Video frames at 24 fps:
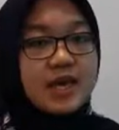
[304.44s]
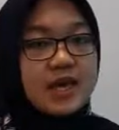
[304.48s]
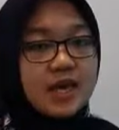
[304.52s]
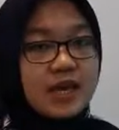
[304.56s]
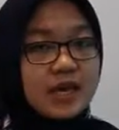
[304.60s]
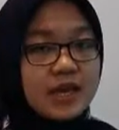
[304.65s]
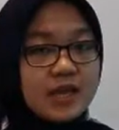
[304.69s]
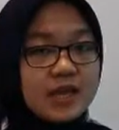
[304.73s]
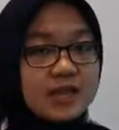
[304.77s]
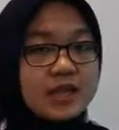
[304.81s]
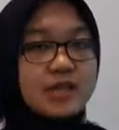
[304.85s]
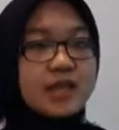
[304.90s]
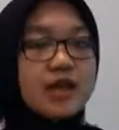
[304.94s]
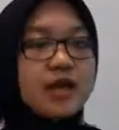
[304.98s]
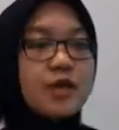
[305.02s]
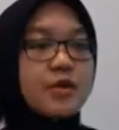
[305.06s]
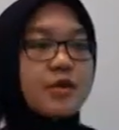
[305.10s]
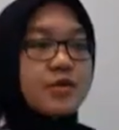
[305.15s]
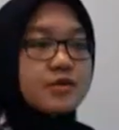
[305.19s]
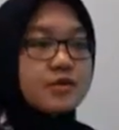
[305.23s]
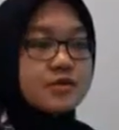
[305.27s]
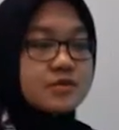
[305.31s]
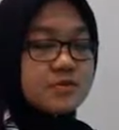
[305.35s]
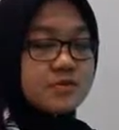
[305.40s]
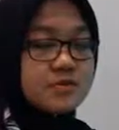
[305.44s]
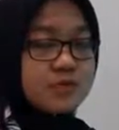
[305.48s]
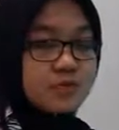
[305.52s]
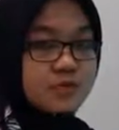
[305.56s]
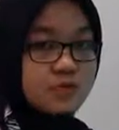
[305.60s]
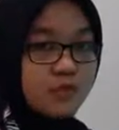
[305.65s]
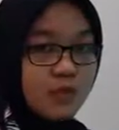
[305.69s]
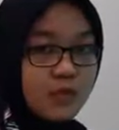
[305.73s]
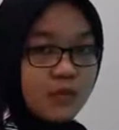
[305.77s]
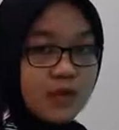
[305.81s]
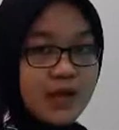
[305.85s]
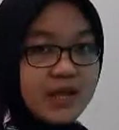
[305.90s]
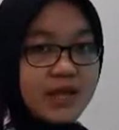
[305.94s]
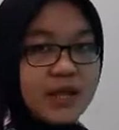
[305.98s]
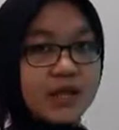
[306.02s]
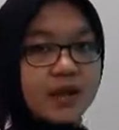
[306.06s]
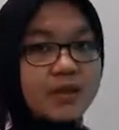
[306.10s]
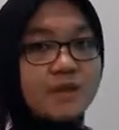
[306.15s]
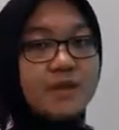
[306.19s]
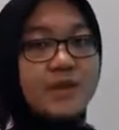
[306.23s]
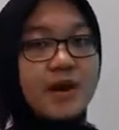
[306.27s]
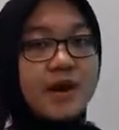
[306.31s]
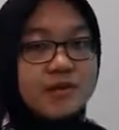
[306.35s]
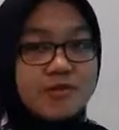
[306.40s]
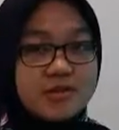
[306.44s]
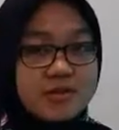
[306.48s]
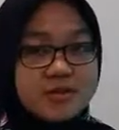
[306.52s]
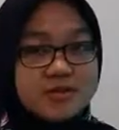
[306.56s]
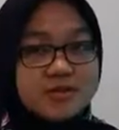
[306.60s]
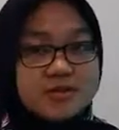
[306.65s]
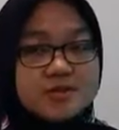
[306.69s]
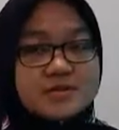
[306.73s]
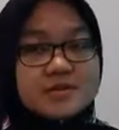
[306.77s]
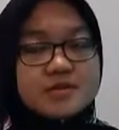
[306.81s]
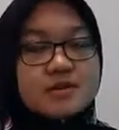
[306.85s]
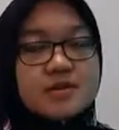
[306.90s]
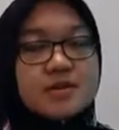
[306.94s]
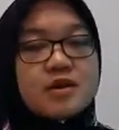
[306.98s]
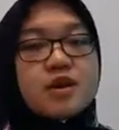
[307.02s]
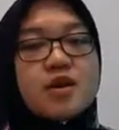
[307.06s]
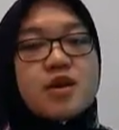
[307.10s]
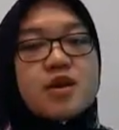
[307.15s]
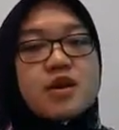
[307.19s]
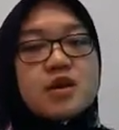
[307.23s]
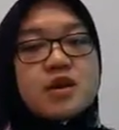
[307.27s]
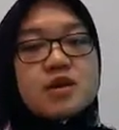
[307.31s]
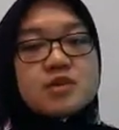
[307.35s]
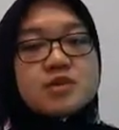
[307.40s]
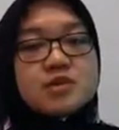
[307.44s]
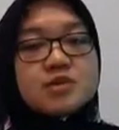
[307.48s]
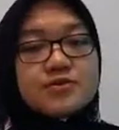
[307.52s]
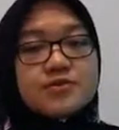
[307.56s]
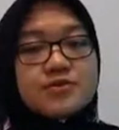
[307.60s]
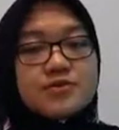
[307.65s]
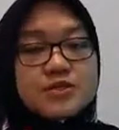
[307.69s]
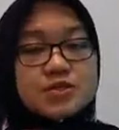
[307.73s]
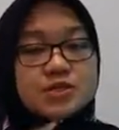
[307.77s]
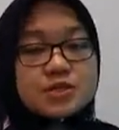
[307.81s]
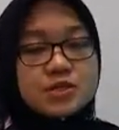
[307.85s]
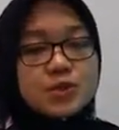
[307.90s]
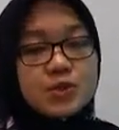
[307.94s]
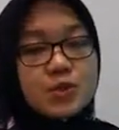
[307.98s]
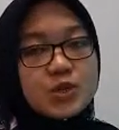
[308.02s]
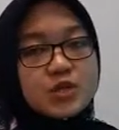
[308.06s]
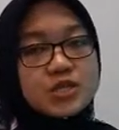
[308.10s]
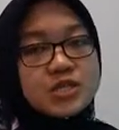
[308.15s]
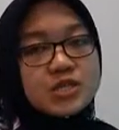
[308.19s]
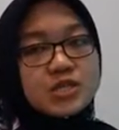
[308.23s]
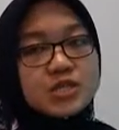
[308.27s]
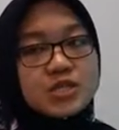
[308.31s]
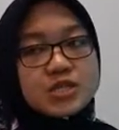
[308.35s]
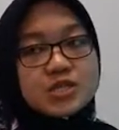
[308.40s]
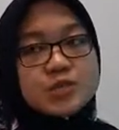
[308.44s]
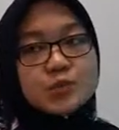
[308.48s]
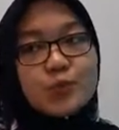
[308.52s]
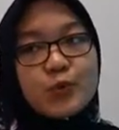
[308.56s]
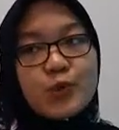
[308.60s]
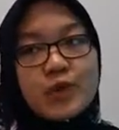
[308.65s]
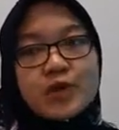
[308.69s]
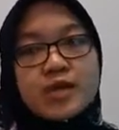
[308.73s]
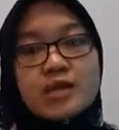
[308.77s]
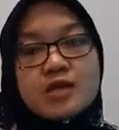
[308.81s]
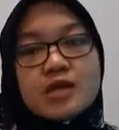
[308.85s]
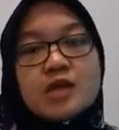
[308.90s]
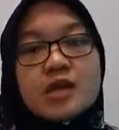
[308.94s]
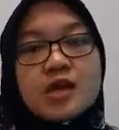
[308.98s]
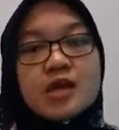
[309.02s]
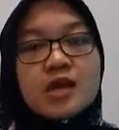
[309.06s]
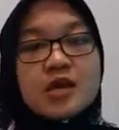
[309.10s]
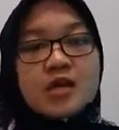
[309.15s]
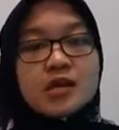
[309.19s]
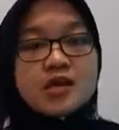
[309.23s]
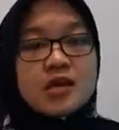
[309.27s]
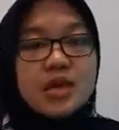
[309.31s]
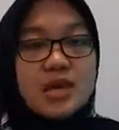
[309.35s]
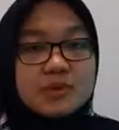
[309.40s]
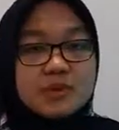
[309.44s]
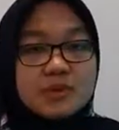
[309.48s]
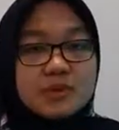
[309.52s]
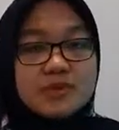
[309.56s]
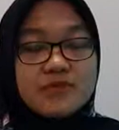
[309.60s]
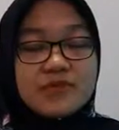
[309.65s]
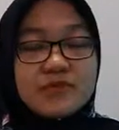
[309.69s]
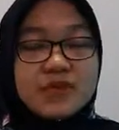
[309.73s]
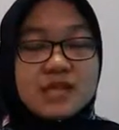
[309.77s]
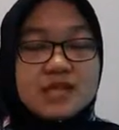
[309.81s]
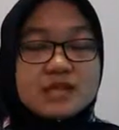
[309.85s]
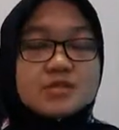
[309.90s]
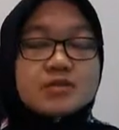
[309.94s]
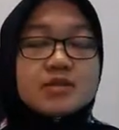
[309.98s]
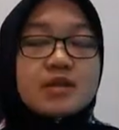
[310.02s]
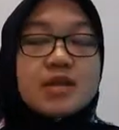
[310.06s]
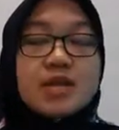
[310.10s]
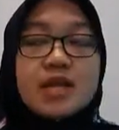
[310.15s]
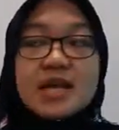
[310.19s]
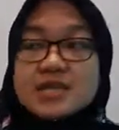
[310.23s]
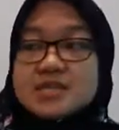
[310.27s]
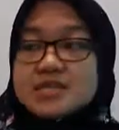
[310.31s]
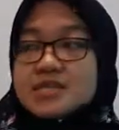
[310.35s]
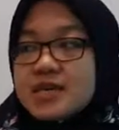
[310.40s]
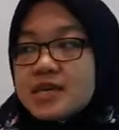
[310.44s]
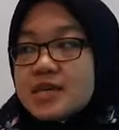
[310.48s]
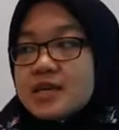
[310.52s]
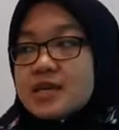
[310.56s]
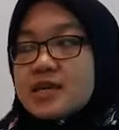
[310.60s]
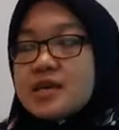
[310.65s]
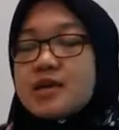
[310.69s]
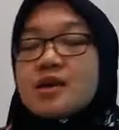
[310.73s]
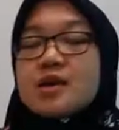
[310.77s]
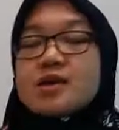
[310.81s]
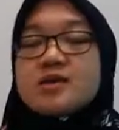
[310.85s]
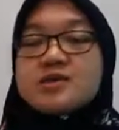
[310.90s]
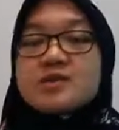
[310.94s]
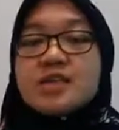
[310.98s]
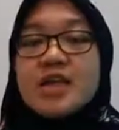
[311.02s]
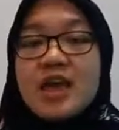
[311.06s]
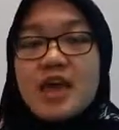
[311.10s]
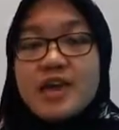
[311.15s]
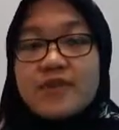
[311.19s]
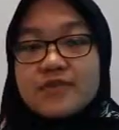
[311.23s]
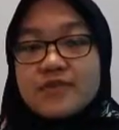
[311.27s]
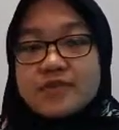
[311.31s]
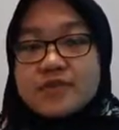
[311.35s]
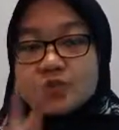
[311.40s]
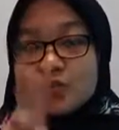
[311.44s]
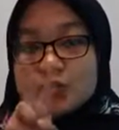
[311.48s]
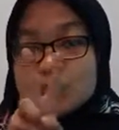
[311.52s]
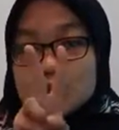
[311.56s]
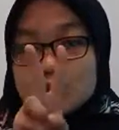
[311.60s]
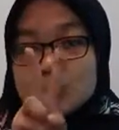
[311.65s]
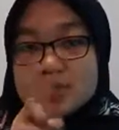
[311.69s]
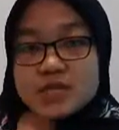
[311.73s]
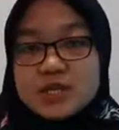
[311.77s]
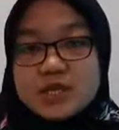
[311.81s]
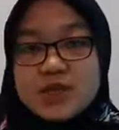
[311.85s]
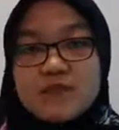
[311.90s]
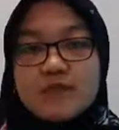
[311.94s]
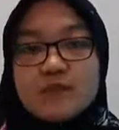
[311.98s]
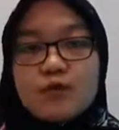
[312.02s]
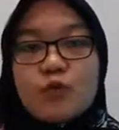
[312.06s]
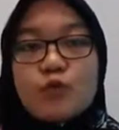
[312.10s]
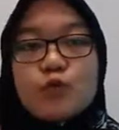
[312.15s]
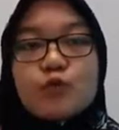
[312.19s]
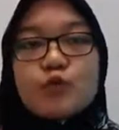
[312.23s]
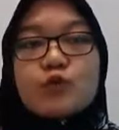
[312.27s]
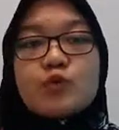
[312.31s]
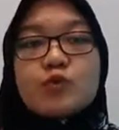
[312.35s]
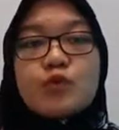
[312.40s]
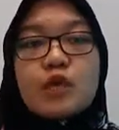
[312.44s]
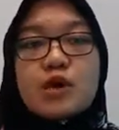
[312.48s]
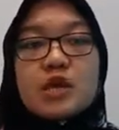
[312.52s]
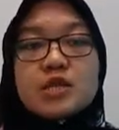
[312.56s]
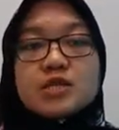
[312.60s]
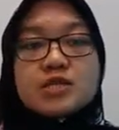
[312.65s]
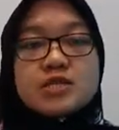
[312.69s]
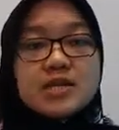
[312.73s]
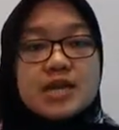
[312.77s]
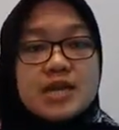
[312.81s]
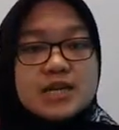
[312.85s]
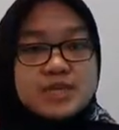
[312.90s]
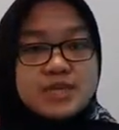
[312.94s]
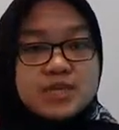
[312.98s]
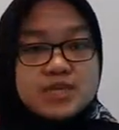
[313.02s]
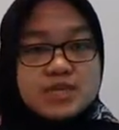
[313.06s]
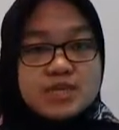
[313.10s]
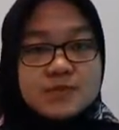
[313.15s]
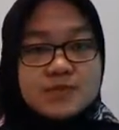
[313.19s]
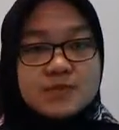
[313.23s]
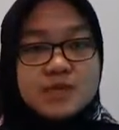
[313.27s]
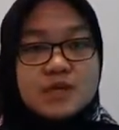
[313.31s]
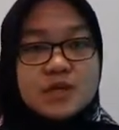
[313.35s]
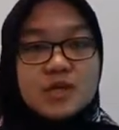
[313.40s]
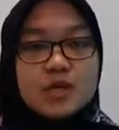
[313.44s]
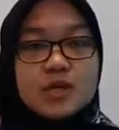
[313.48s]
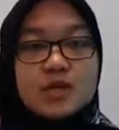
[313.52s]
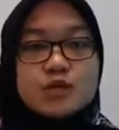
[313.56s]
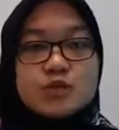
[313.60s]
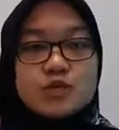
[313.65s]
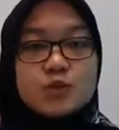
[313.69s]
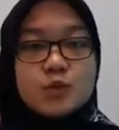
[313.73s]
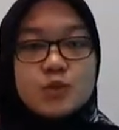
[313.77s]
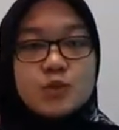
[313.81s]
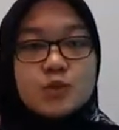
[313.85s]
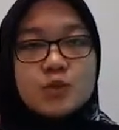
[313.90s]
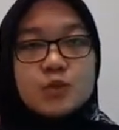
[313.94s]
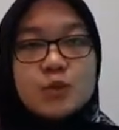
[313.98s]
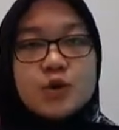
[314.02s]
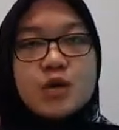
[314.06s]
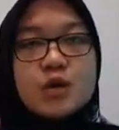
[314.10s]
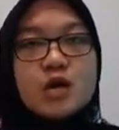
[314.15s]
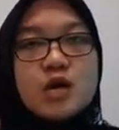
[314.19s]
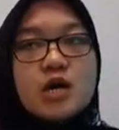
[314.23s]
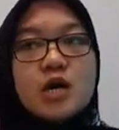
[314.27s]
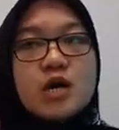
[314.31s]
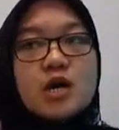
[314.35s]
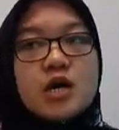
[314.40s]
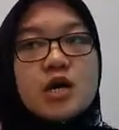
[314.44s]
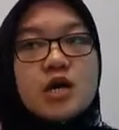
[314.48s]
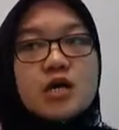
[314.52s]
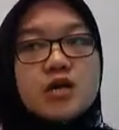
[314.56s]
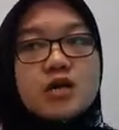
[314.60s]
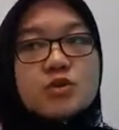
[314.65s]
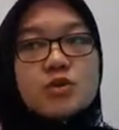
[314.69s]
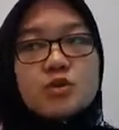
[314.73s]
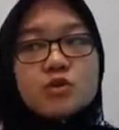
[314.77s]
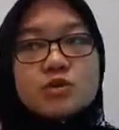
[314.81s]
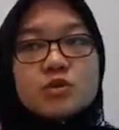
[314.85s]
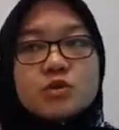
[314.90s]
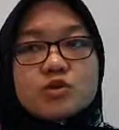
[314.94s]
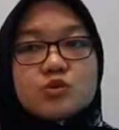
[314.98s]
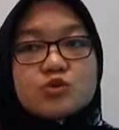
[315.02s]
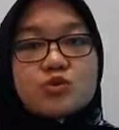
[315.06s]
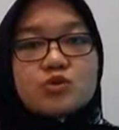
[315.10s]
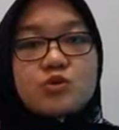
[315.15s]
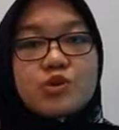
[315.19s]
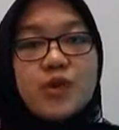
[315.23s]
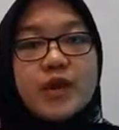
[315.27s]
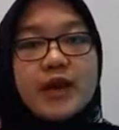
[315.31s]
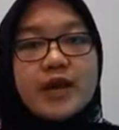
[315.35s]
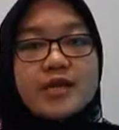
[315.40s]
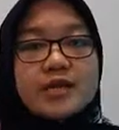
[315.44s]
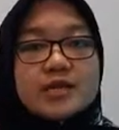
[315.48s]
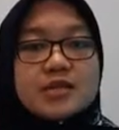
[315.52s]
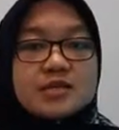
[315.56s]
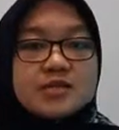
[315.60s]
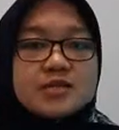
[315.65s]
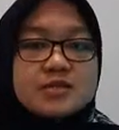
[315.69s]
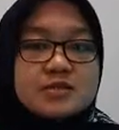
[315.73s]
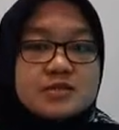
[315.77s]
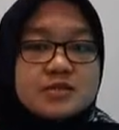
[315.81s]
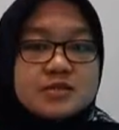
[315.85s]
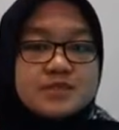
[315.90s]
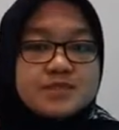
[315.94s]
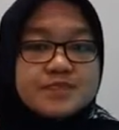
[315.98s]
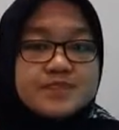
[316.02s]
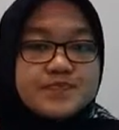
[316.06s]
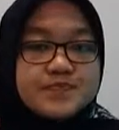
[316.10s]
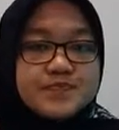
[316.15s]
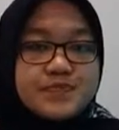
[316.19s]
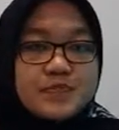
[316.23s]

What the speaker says: and Somali pirates. The first situation is when Captain Phillips realized that they have a two skip follow their ship. So, in order to know either